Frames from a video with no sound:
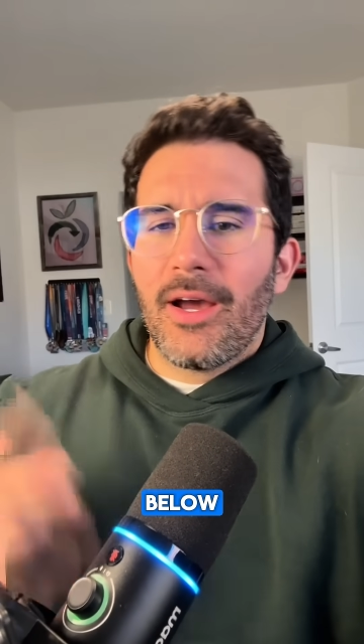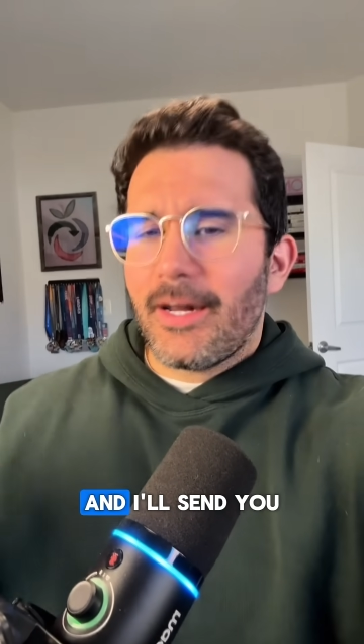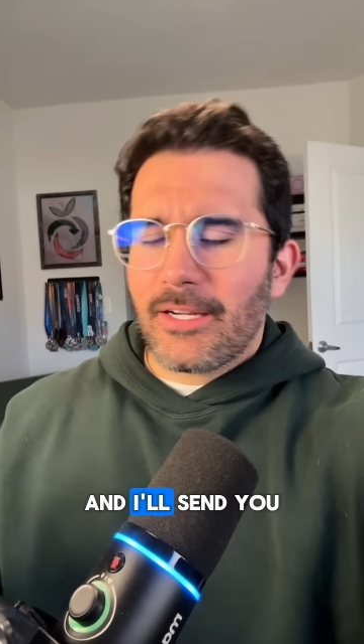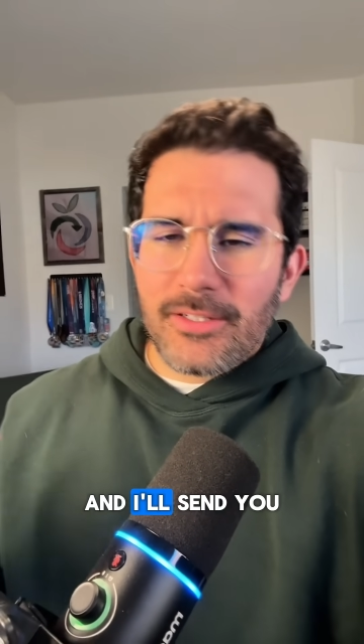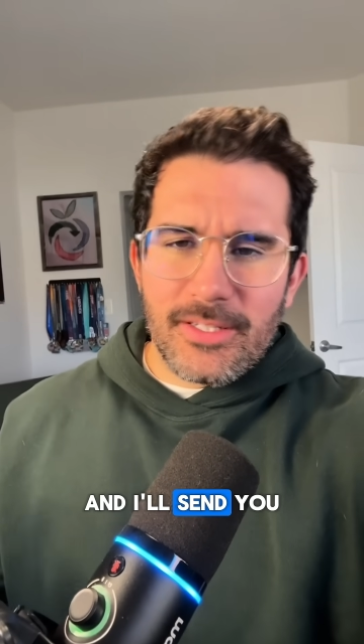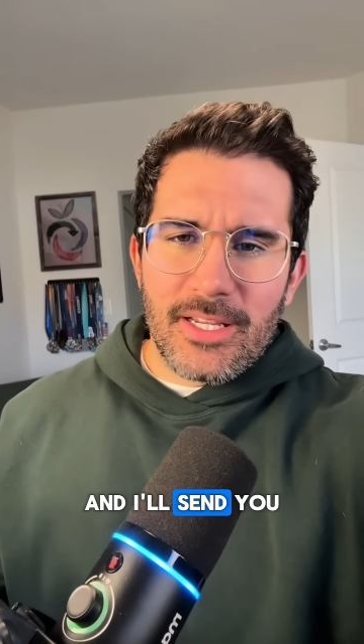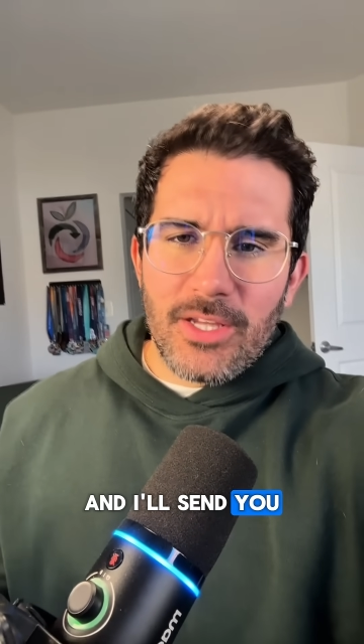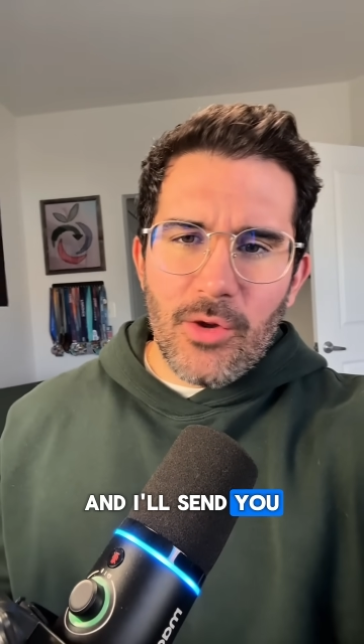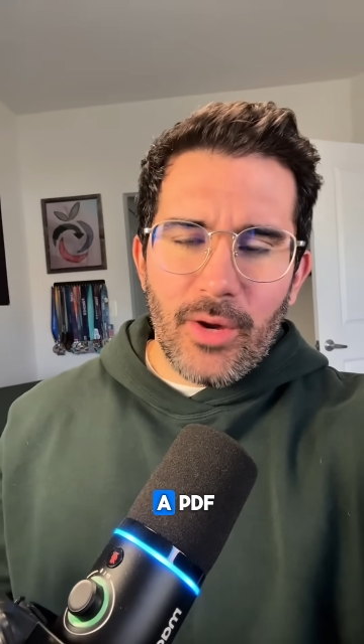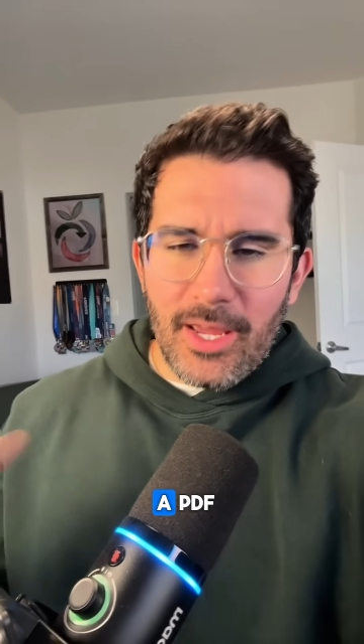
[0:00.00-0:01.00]
and I'll
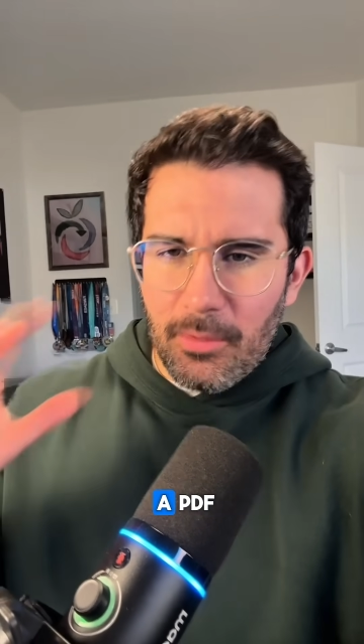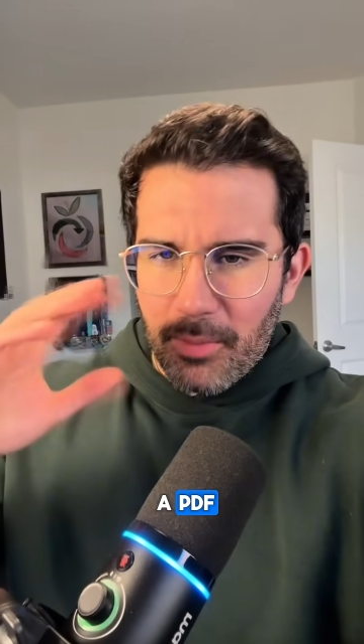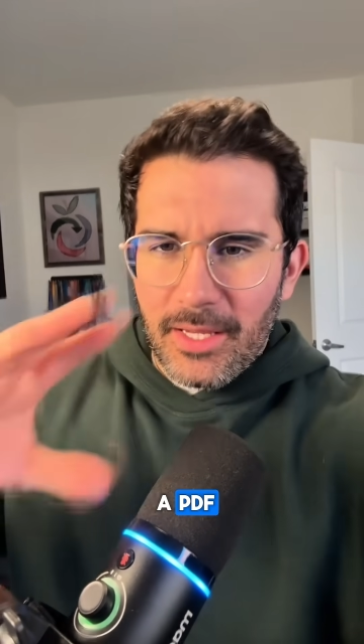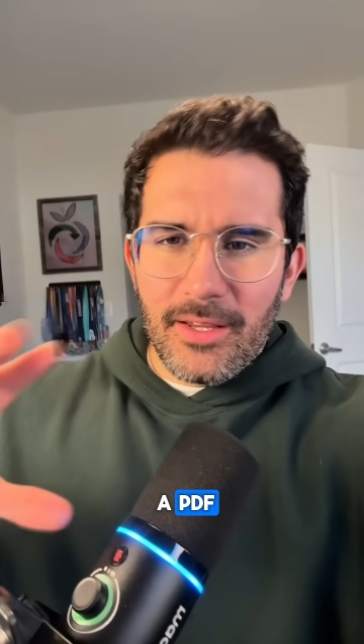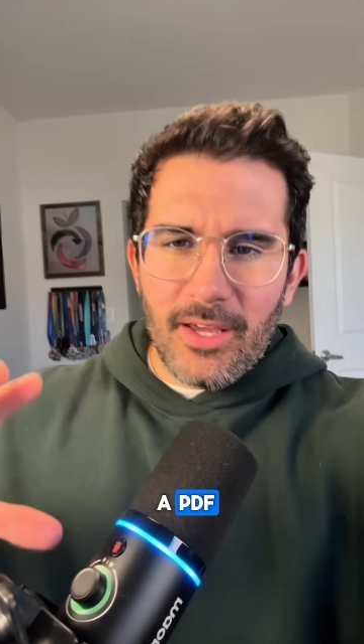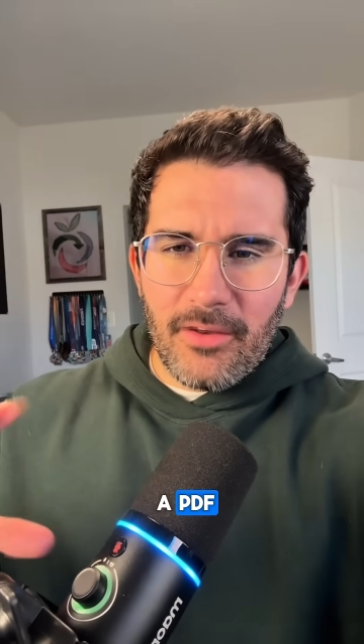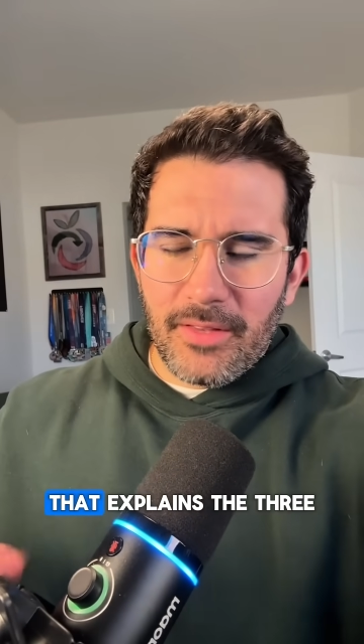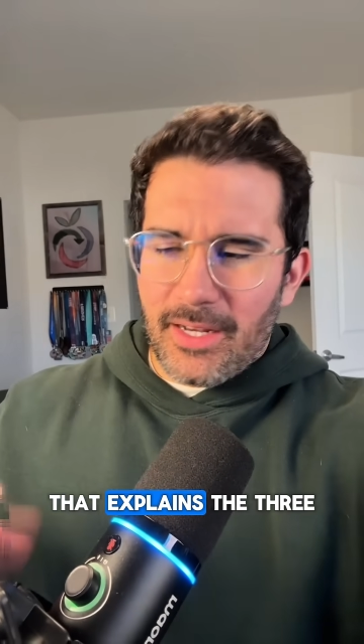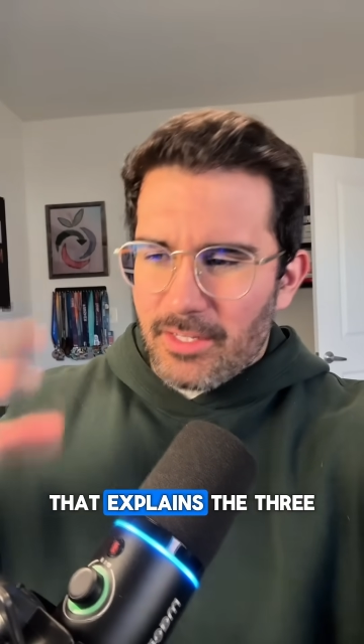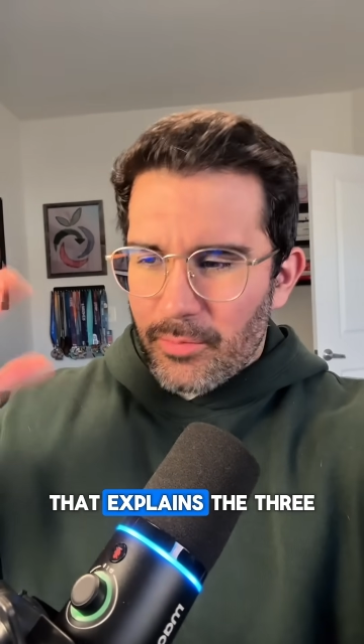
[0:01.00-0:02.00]
send you a P D F
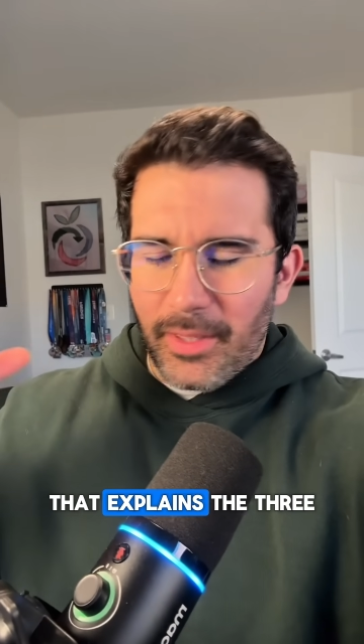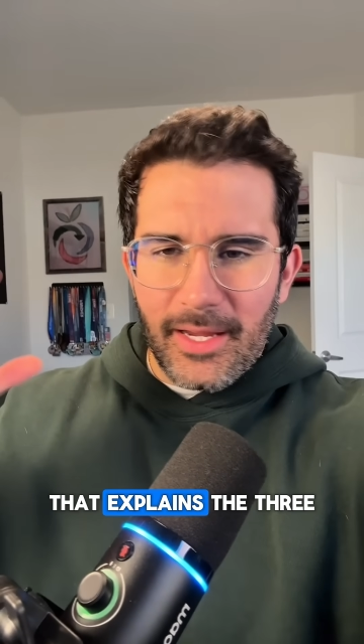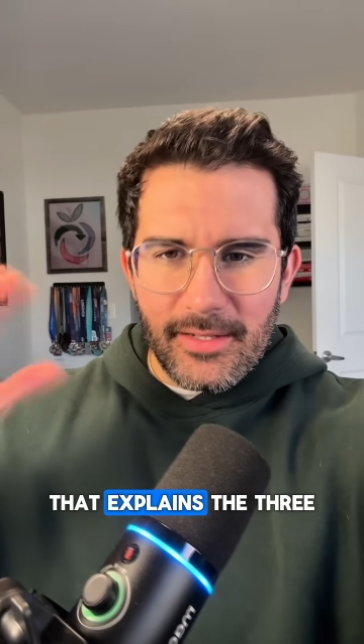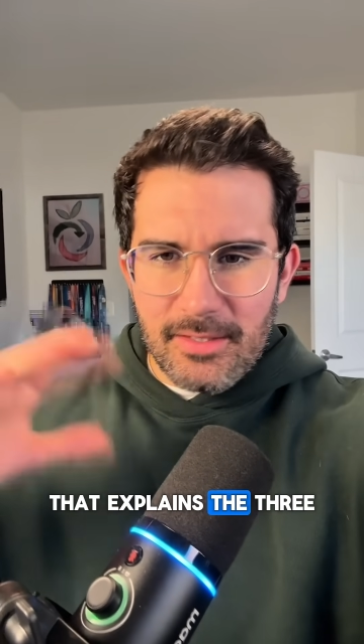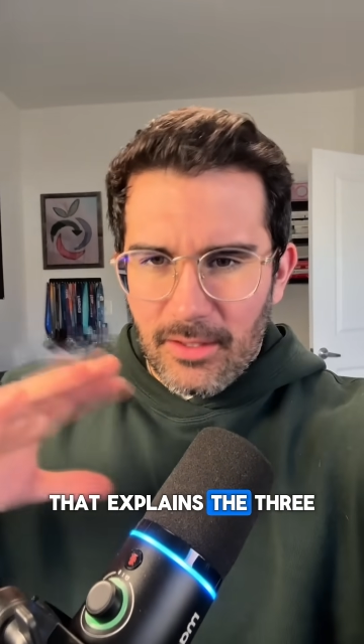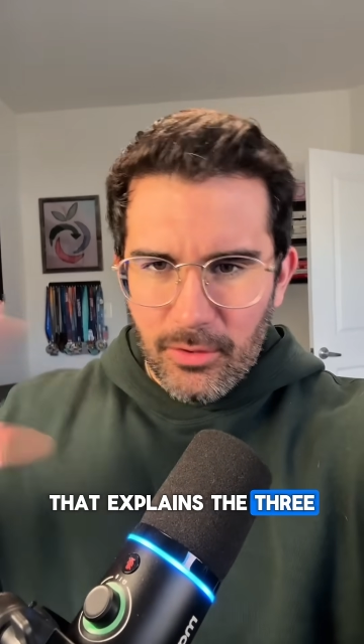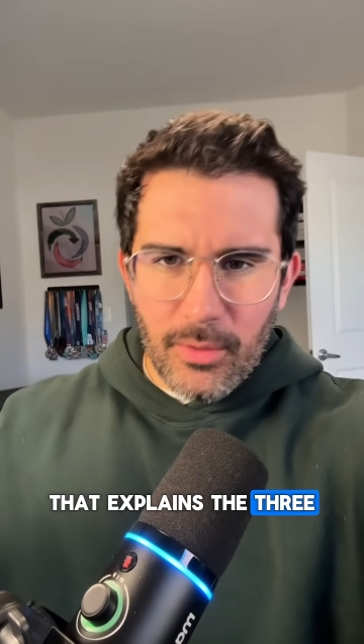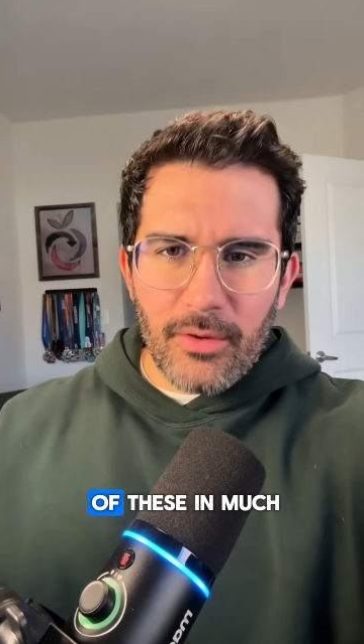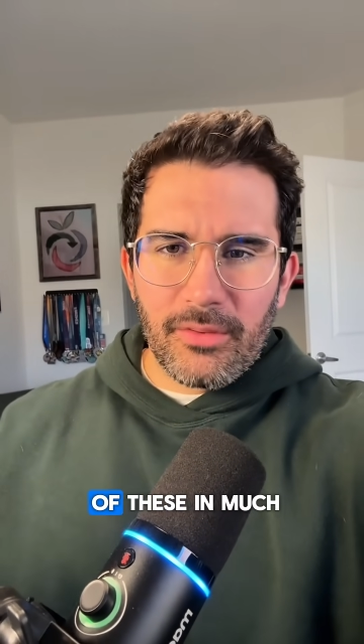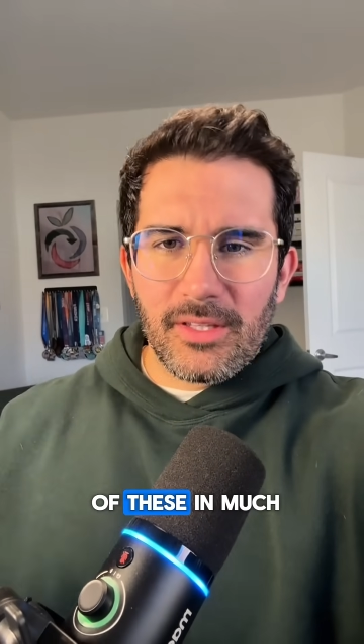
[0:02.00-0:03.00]
that explains the
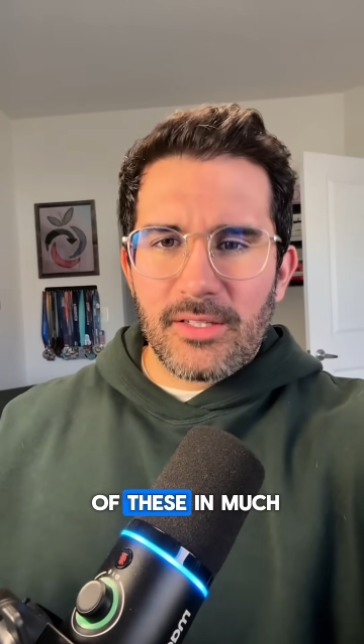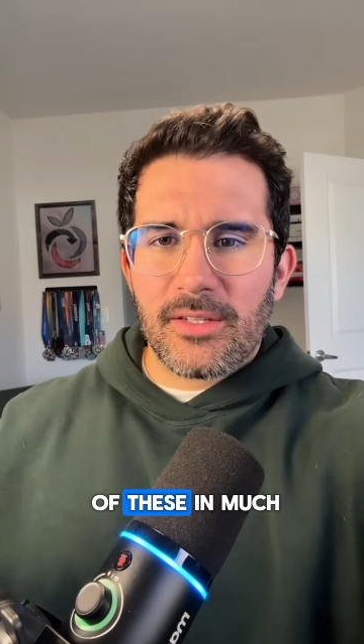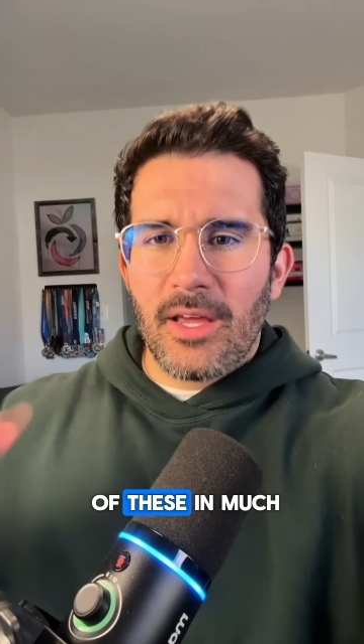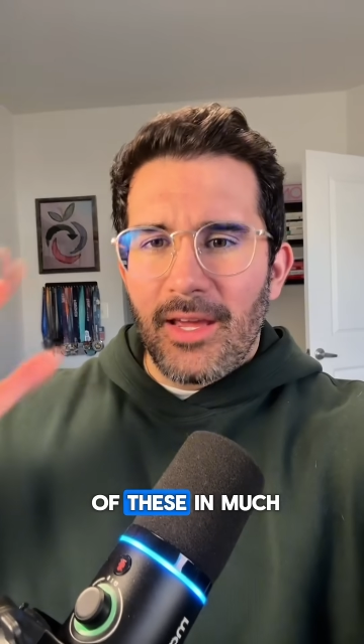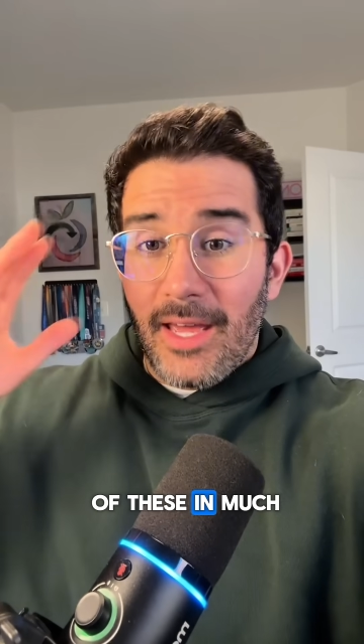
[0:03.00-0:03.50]
three of these